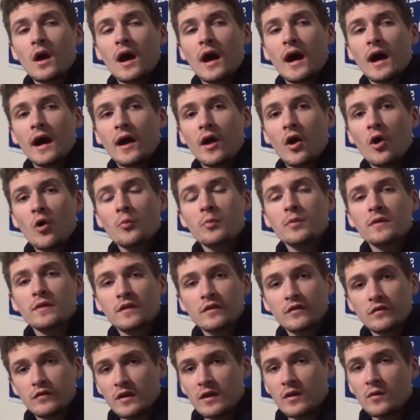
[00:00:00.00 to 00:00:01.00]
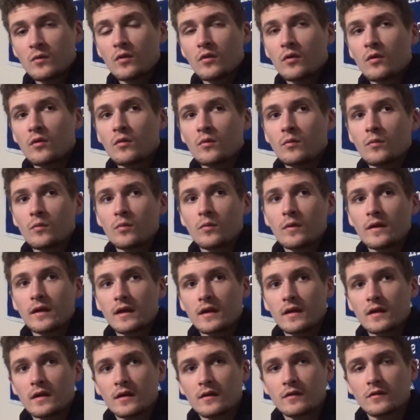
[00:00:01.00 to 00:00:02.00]
I hope in the sequel
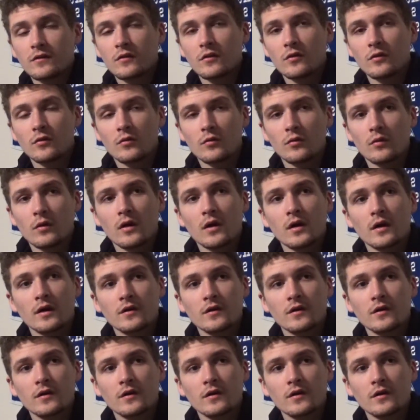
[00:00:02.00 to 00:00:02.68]
we get to